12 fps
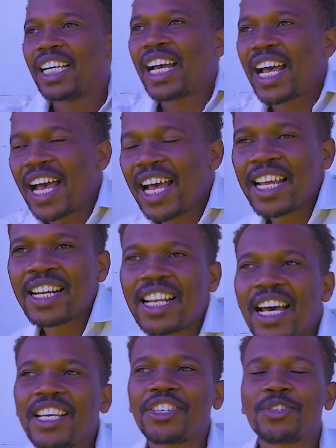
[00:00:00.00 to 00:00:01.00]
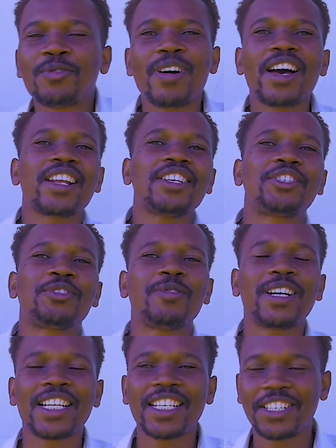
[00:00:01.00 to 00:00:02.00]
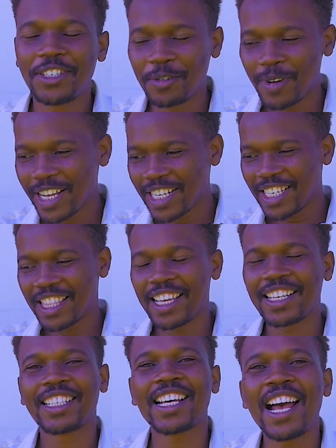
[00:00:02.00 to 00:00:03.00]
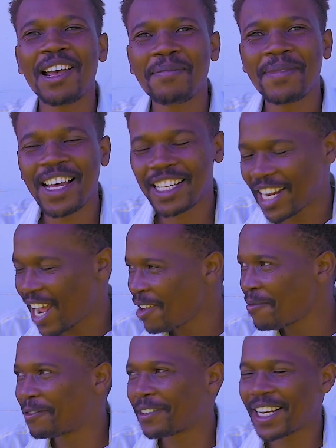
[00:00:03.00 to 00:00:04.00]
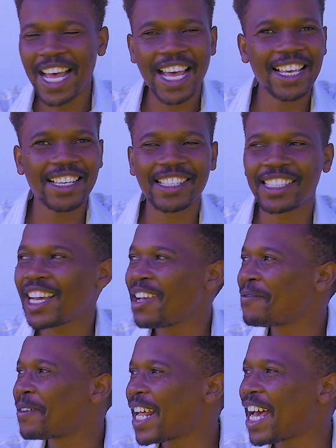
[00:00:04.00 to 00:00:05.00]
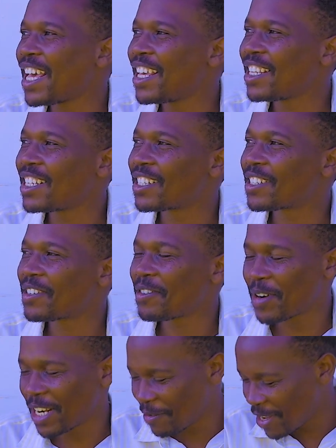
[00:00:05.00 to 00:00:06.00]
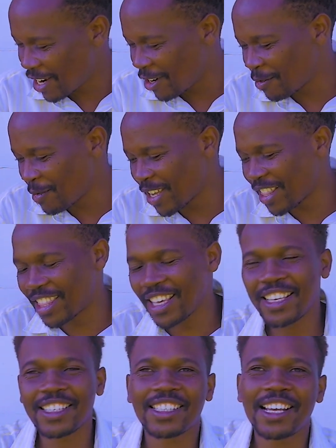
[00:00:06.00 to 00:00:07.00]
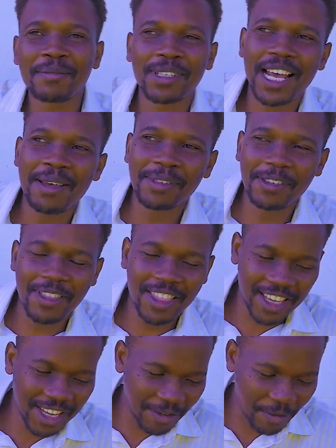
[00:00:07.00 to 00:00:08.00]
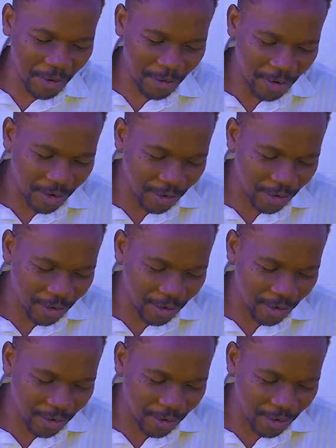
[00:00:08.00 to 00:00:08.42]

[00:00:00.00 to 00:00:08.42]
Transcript: And surely the time flies. Time flies when we are doing this. Sometimes you think we'll